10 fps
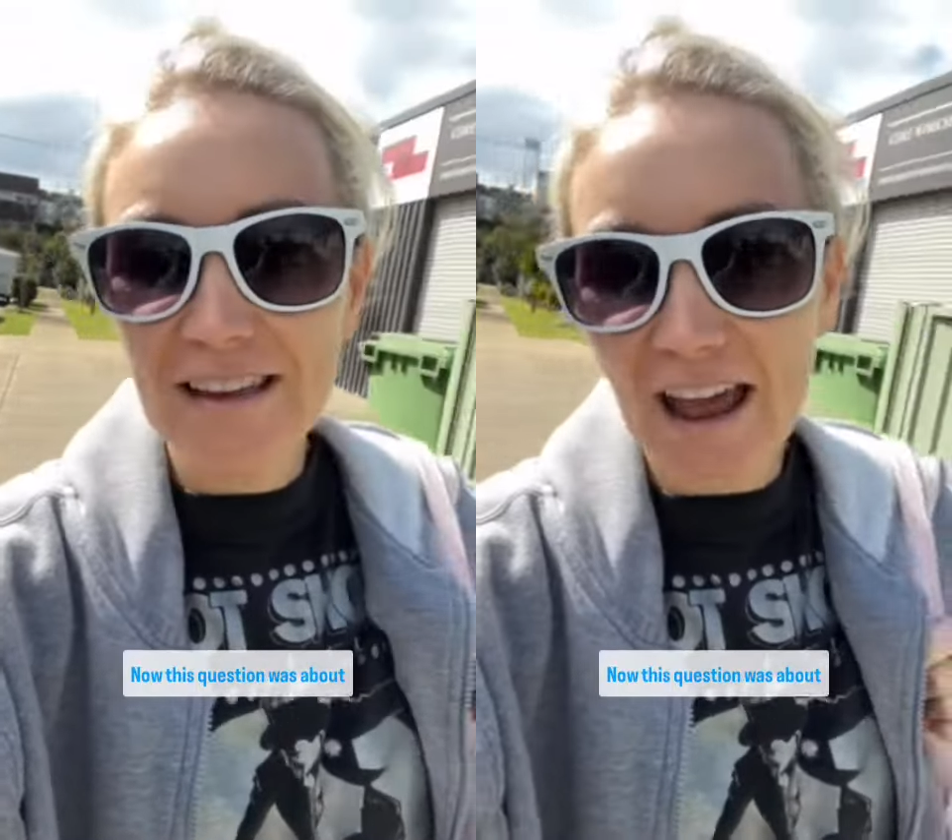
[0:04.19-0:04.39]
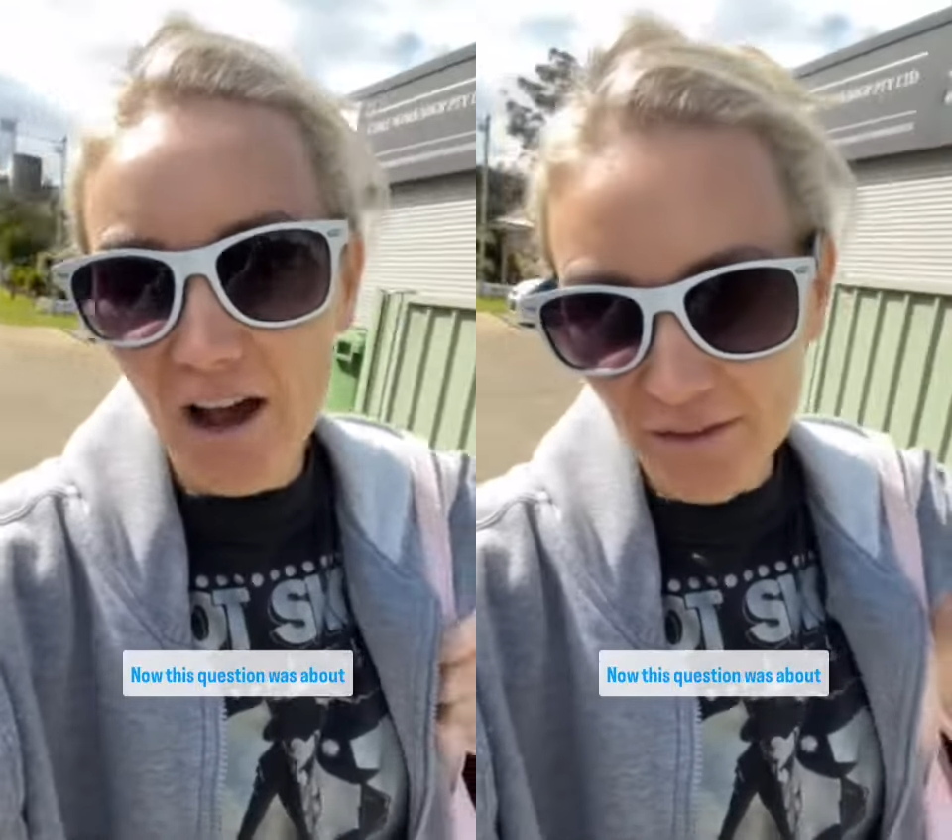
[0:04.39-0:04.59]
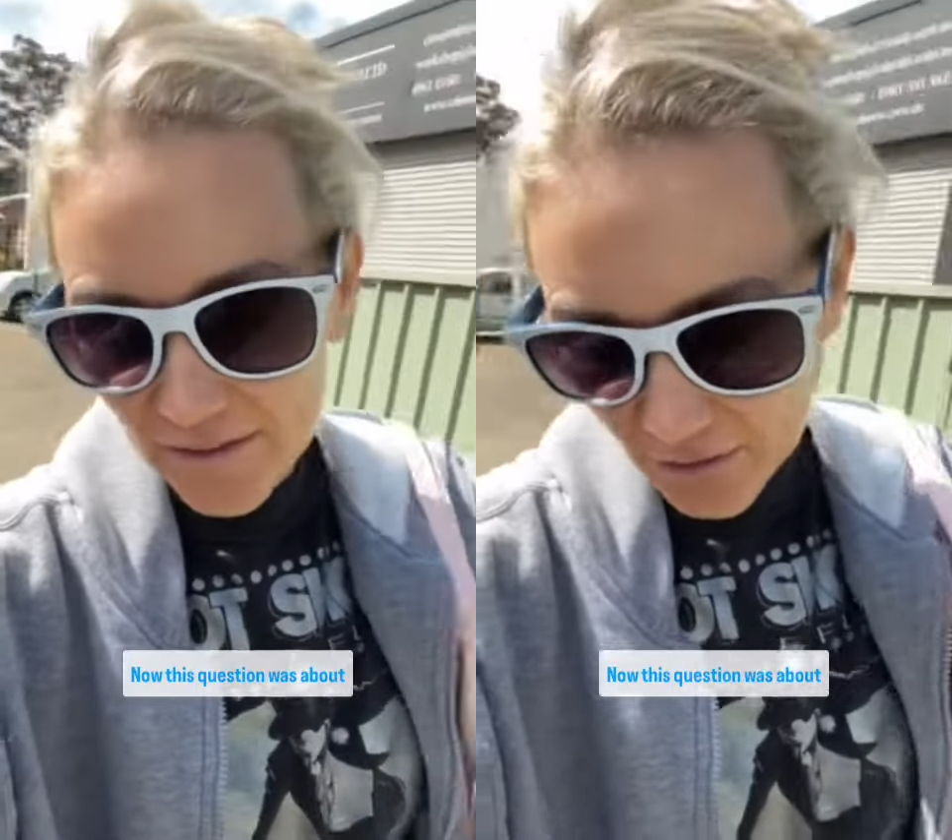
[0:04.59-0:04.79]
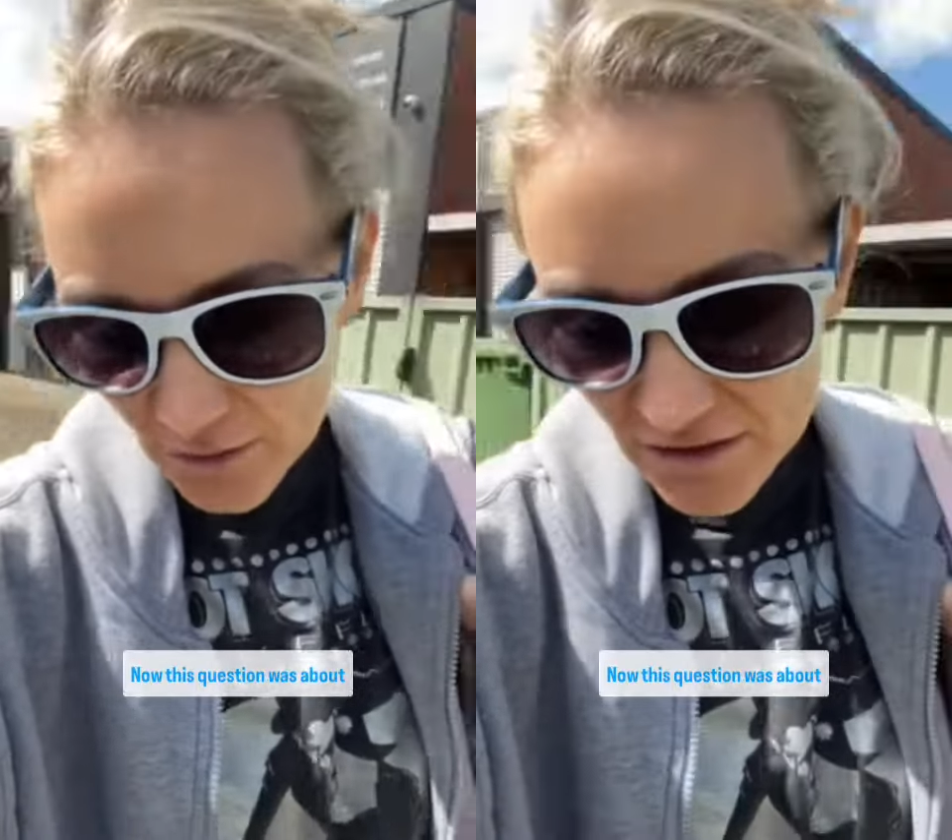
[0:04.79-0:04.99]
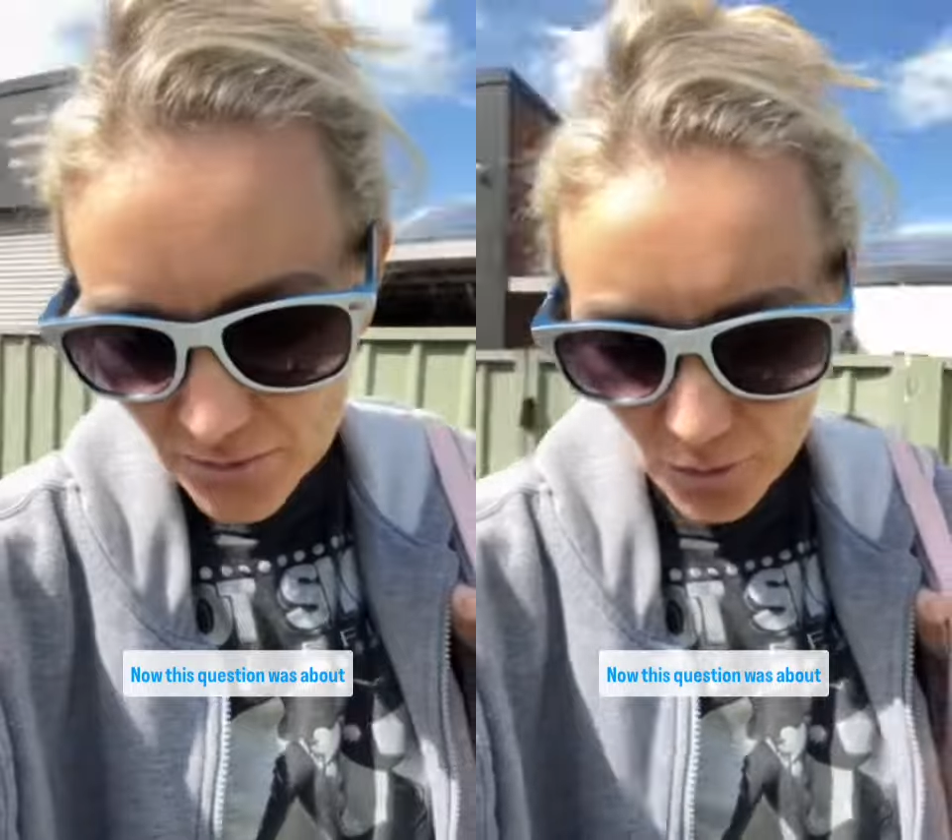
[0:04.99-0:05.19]
Now, this
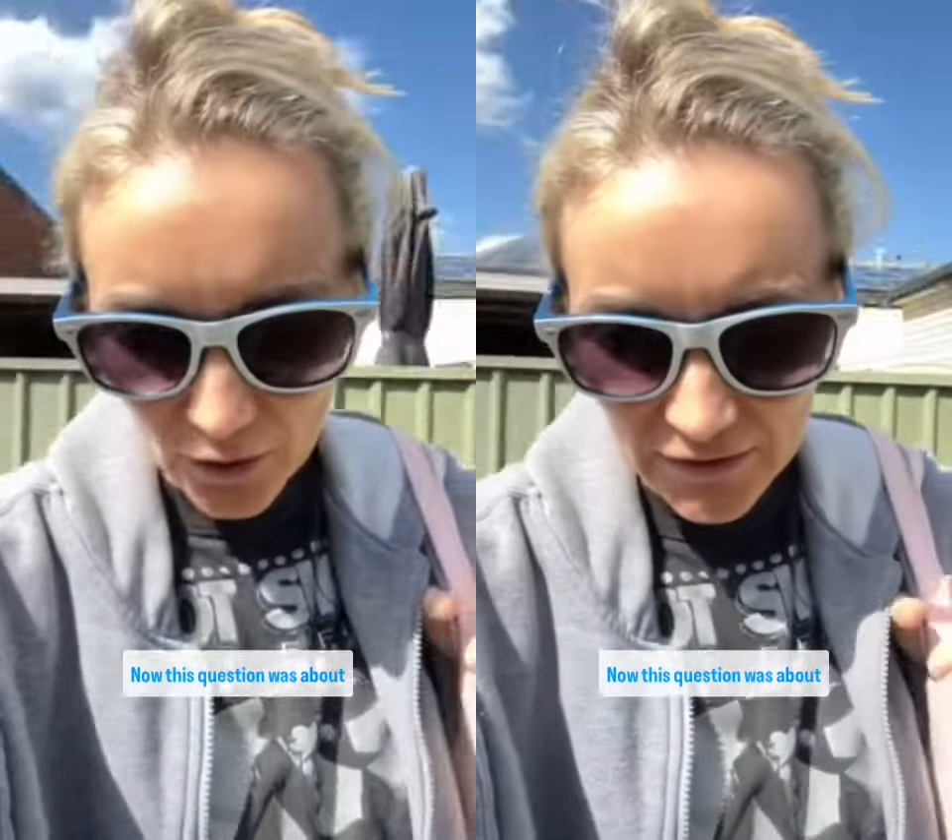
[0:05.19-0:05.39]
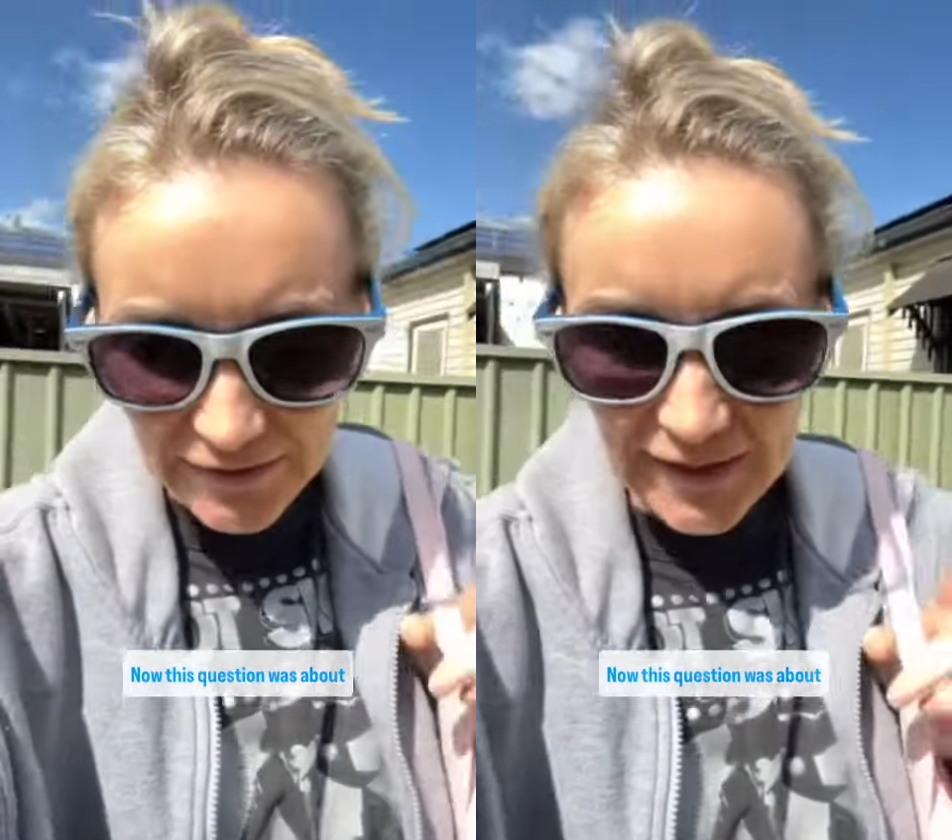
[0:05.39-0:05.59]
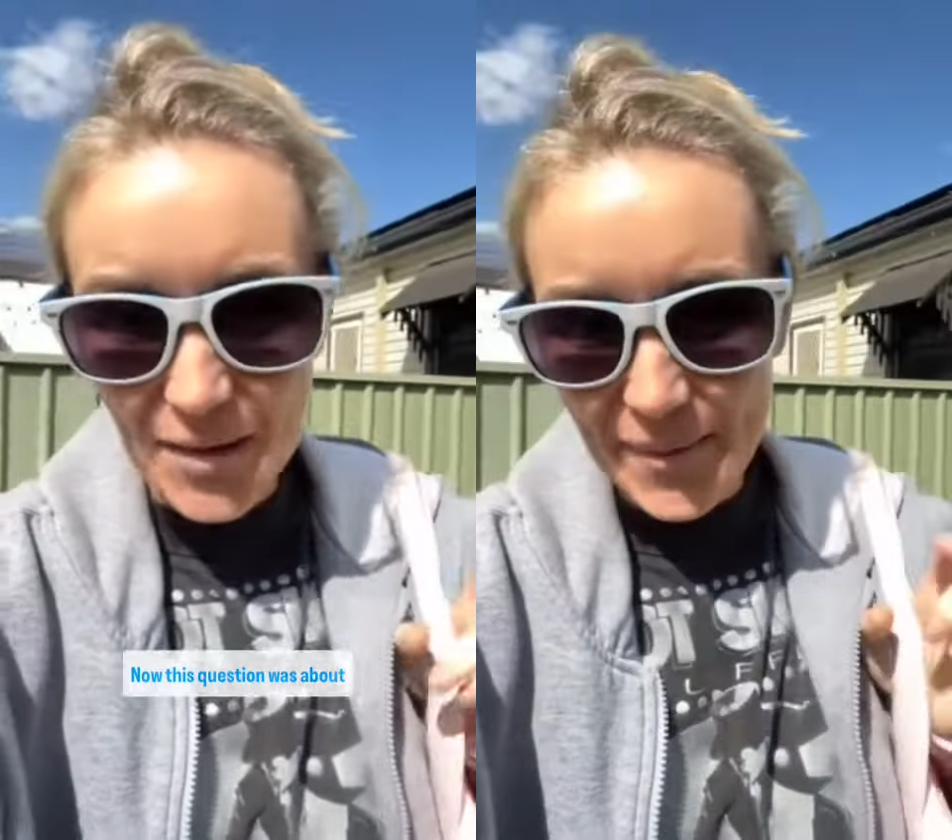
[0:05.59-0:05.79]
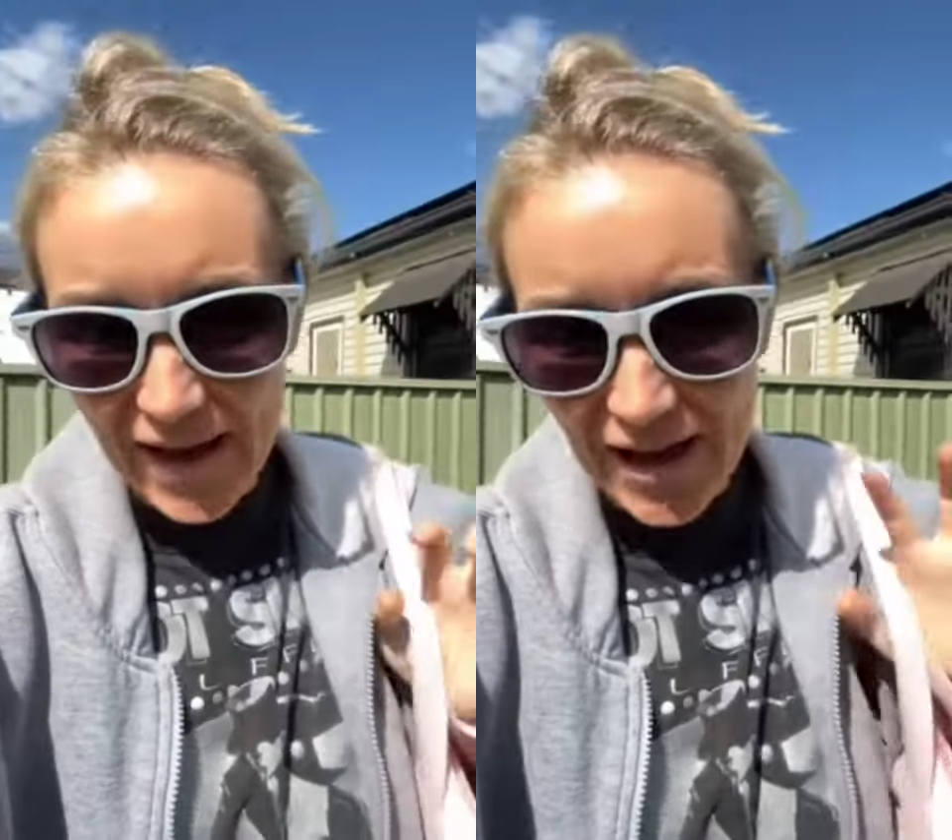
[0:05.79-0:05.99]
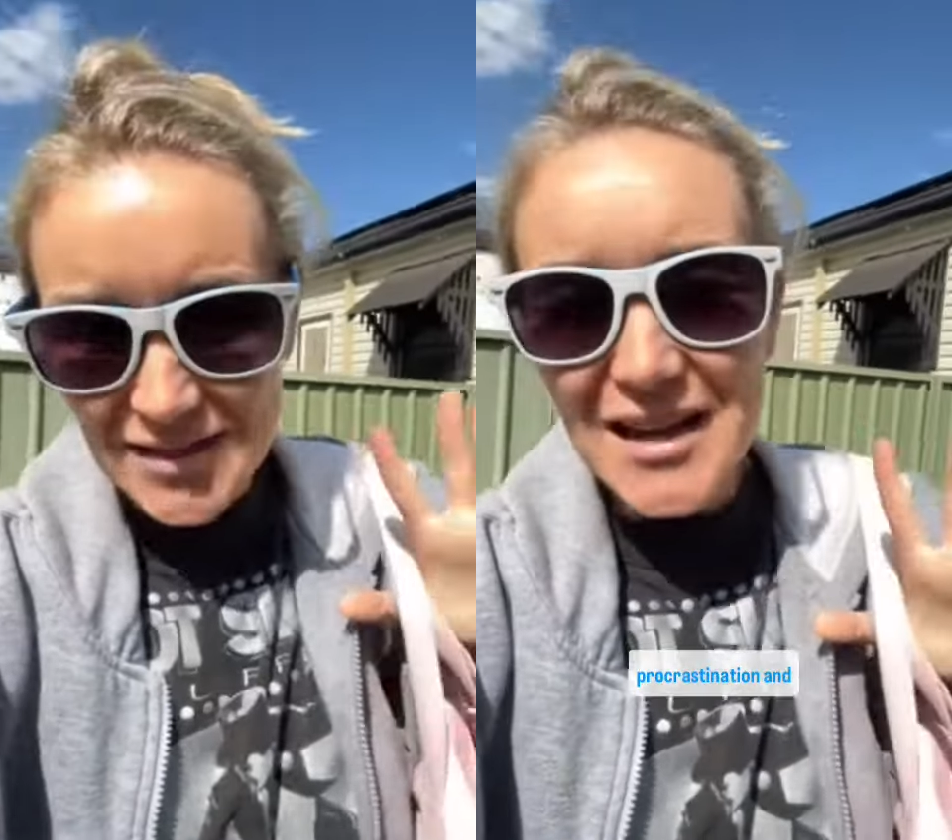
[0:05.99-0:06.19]
question was
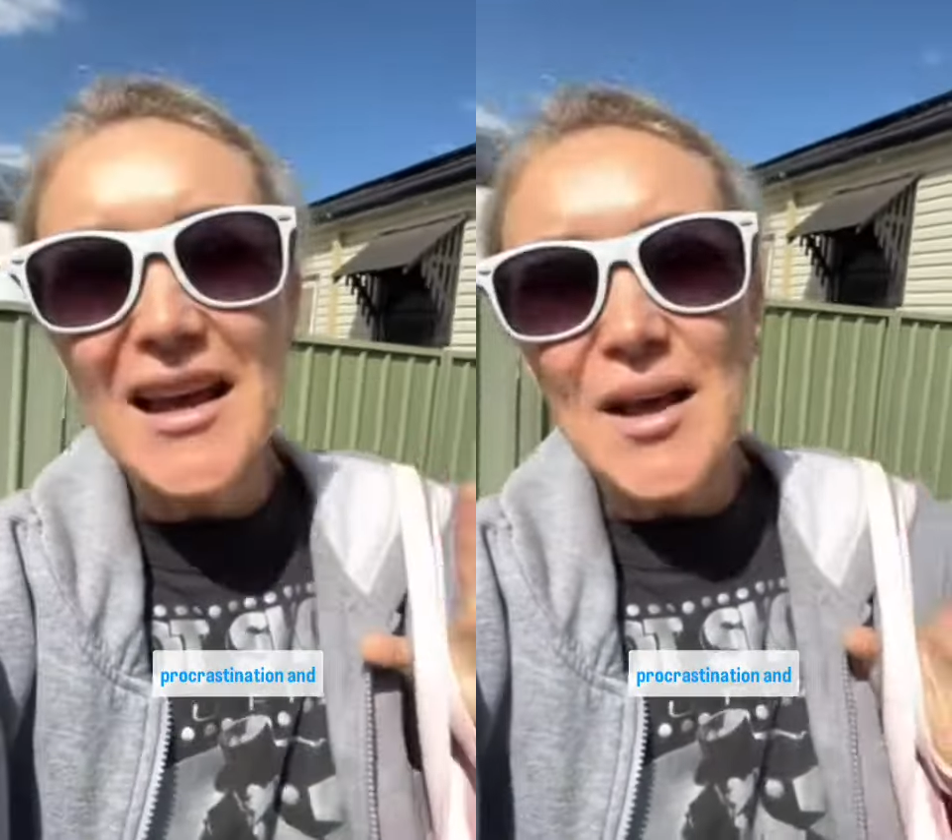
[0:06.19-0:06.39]
about